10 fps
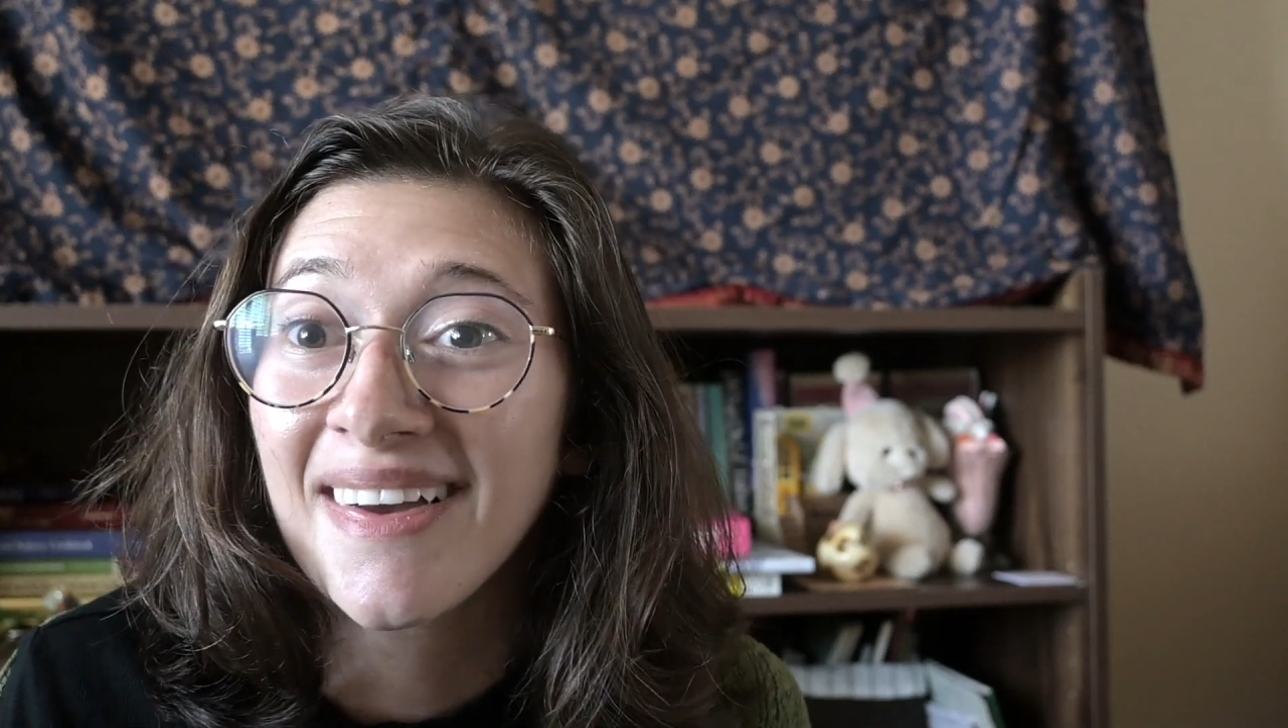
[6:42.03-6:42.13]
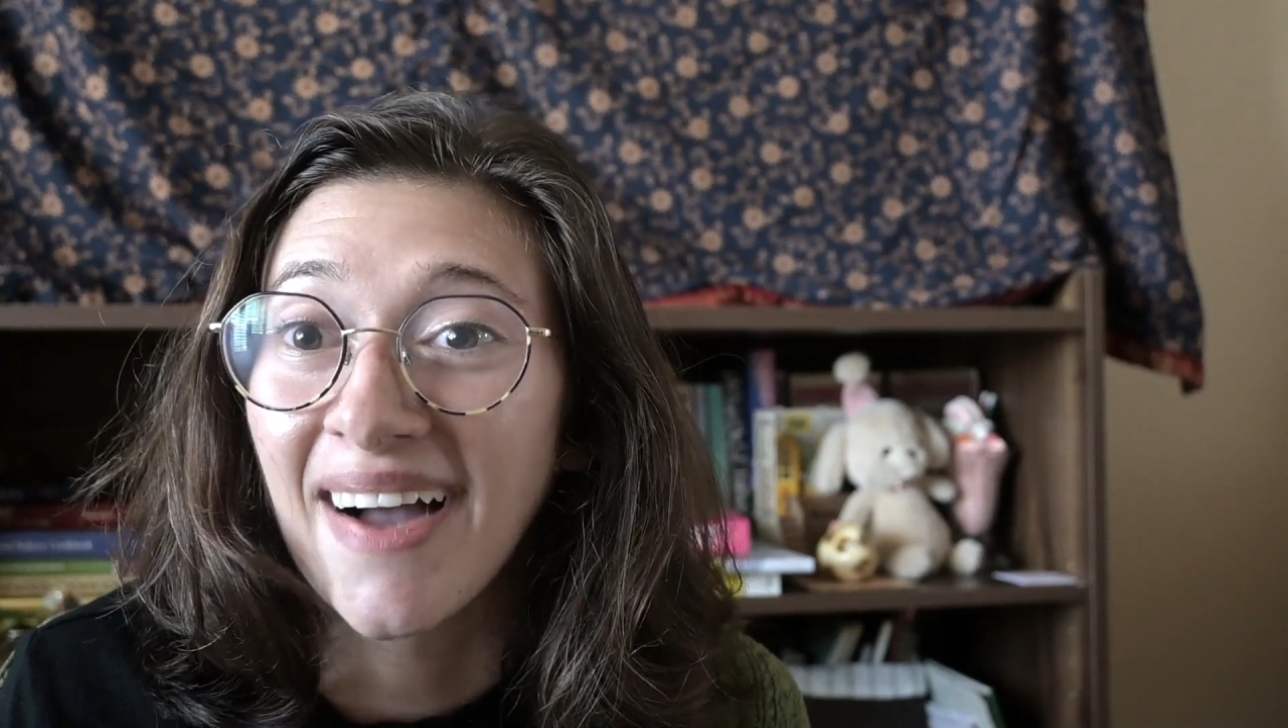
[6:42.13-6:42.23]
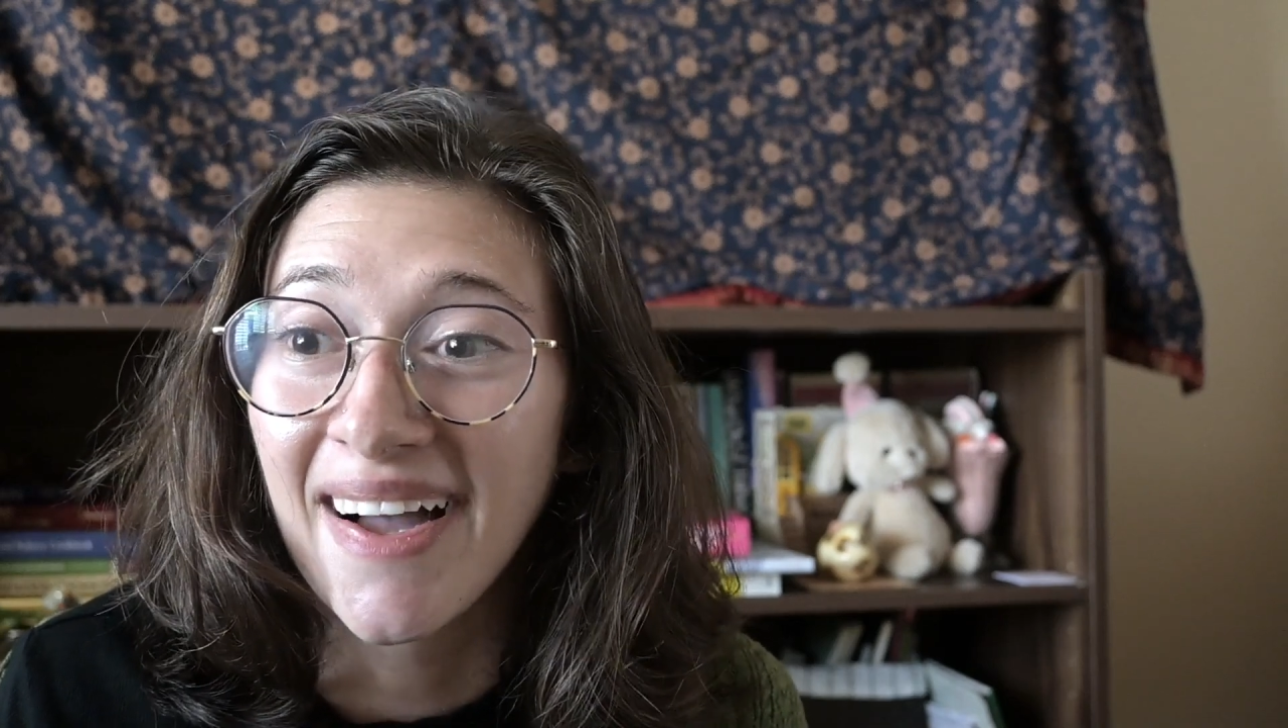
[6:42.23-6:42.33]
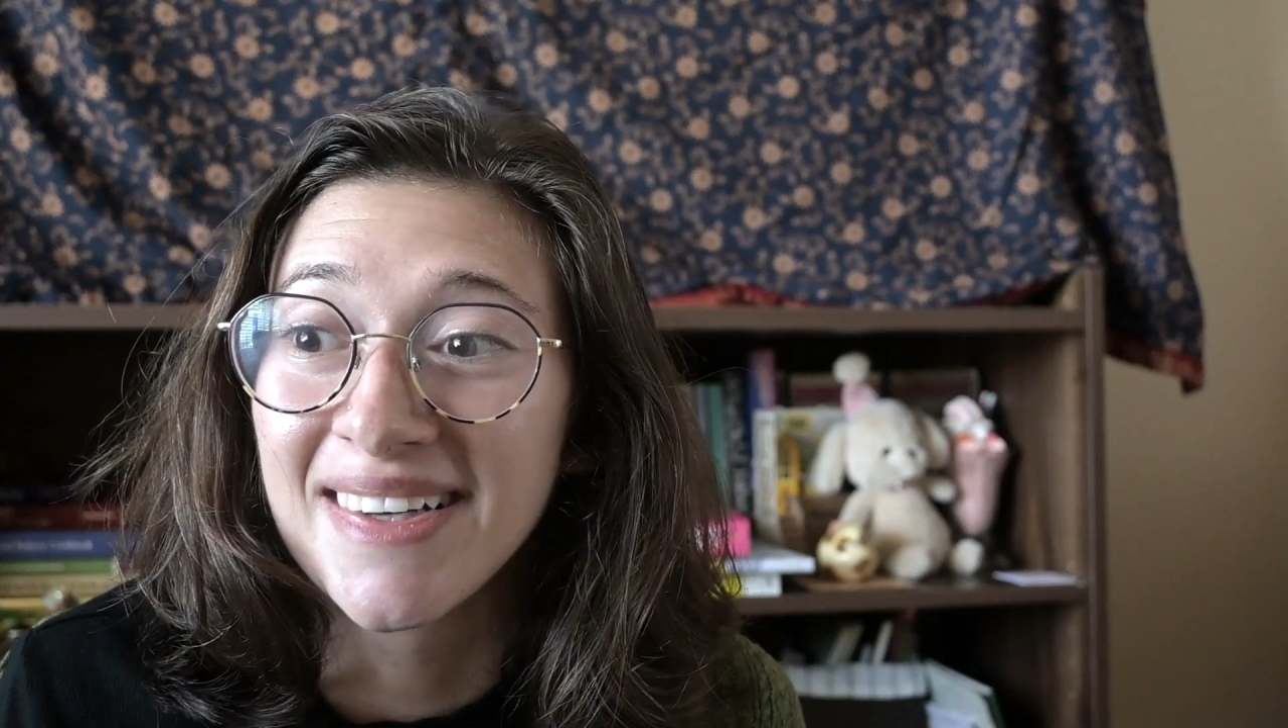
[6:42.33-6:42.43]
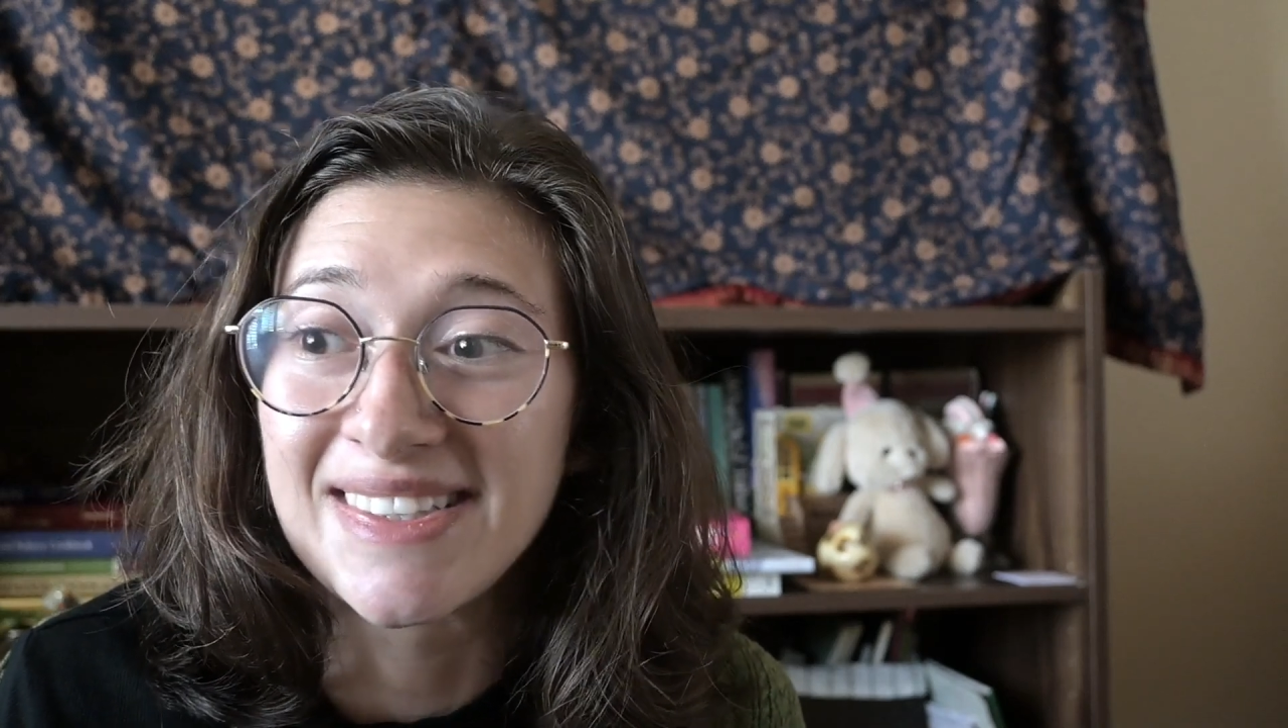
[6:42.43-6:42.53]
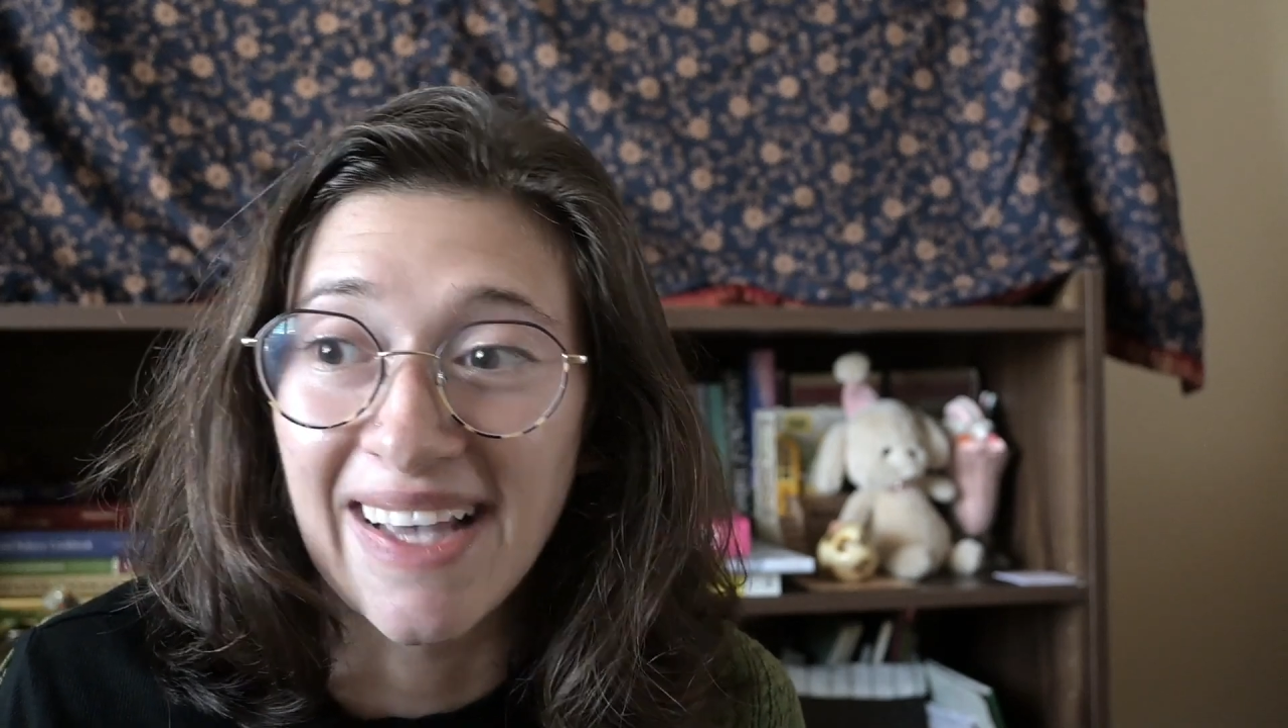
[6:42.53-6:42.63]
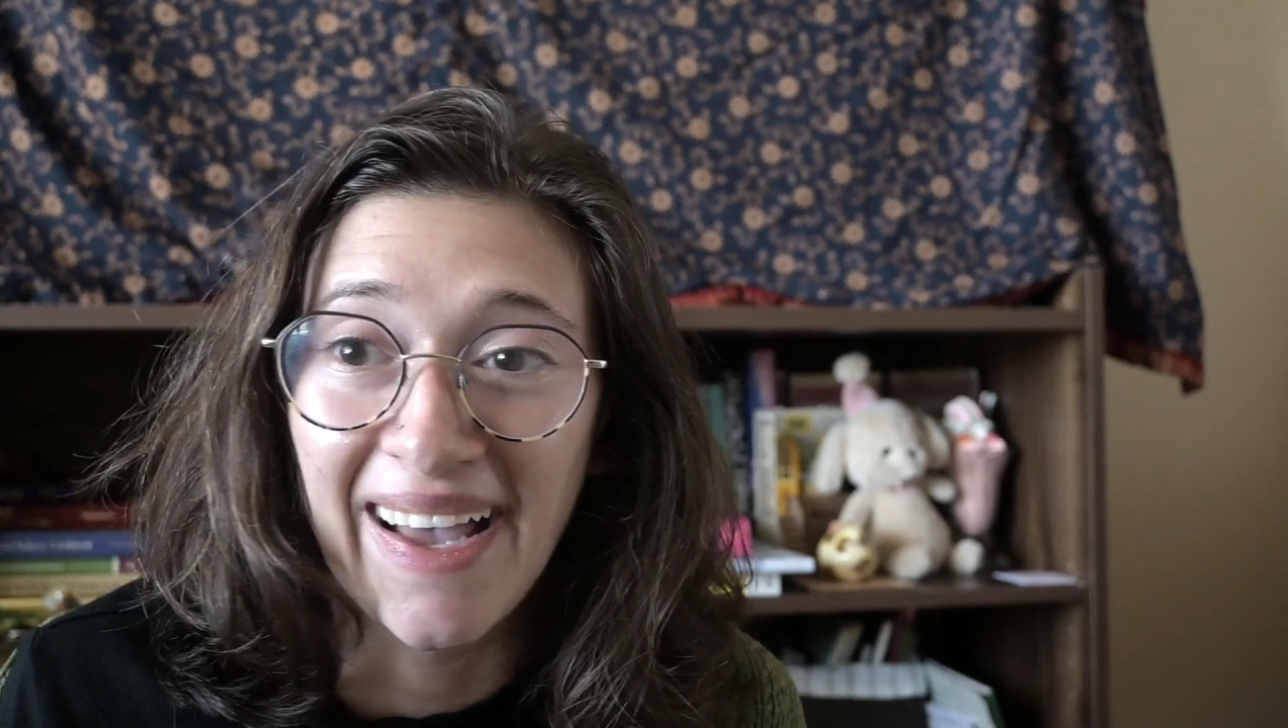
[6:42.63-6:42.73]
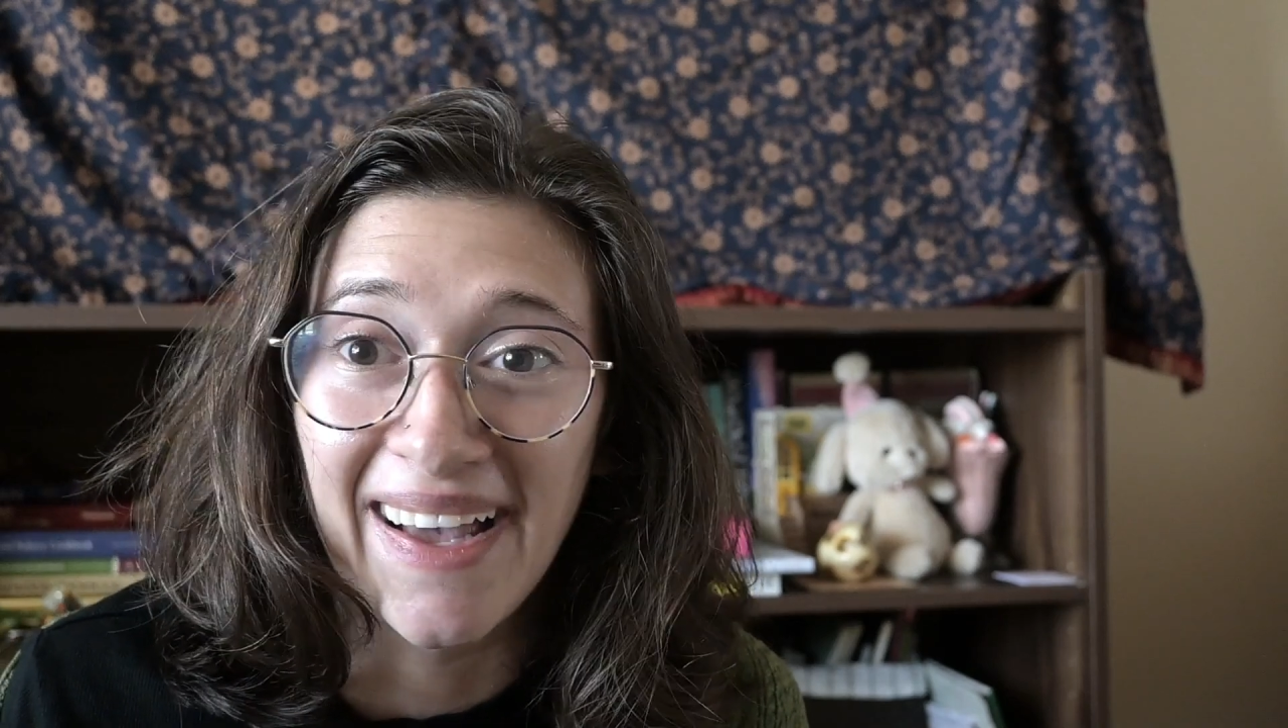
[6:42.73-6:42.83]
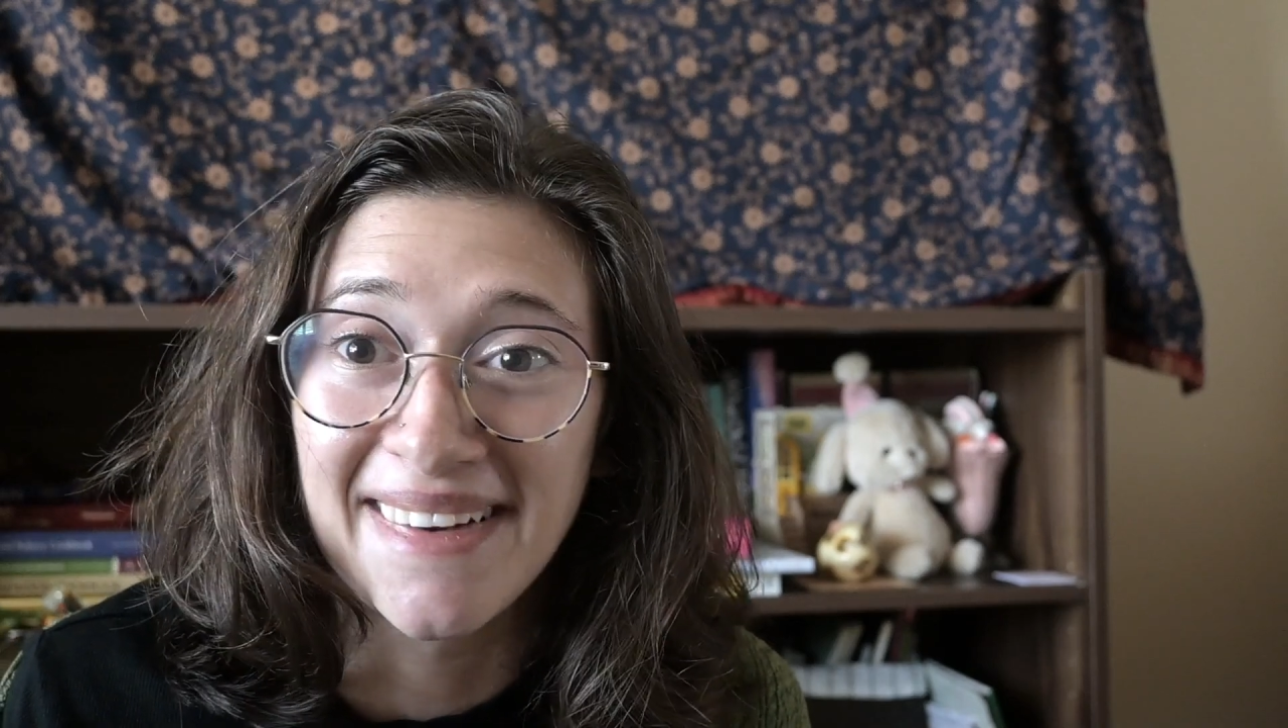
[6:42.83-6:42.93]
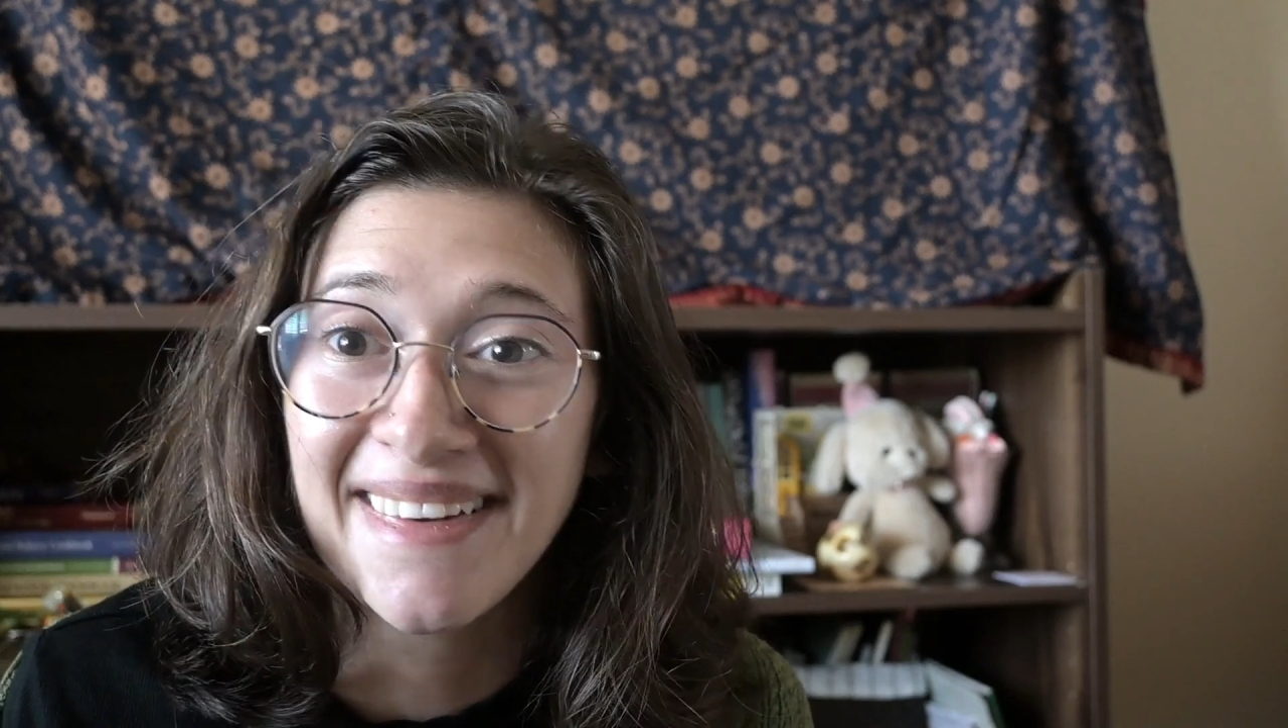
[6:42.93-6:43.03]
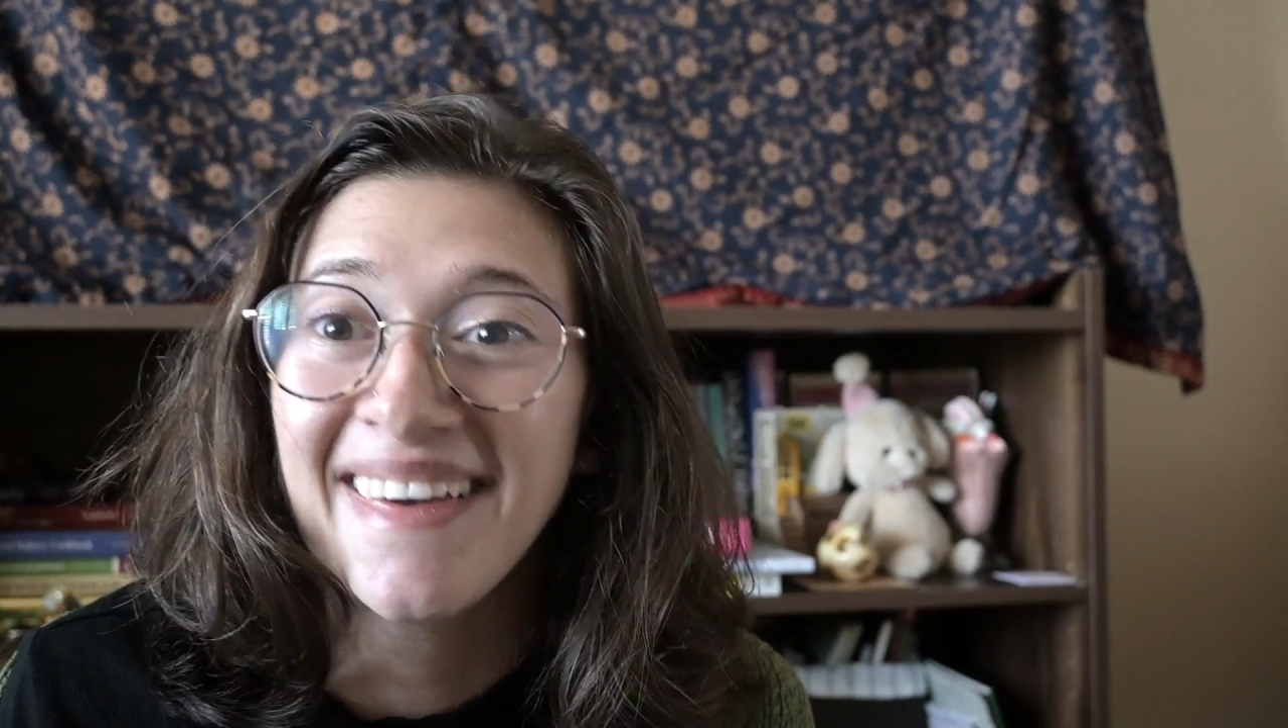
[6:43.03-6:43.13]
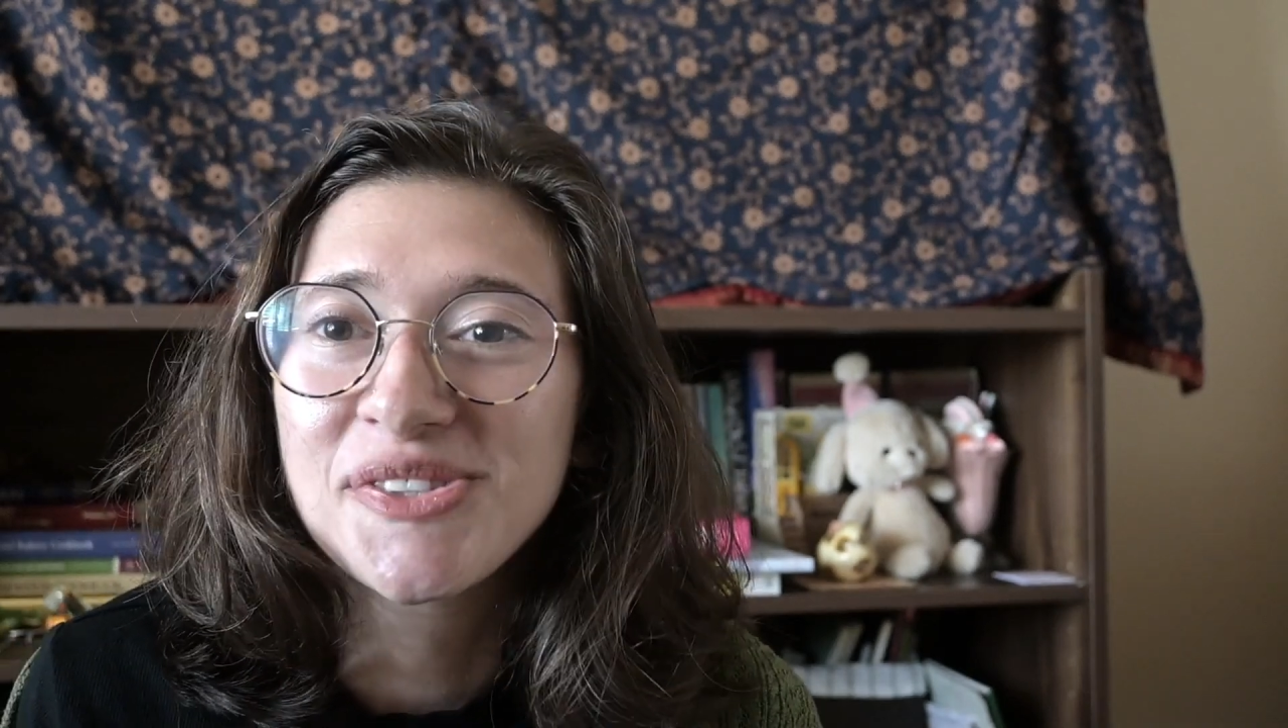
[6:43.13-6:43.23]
kind of sad.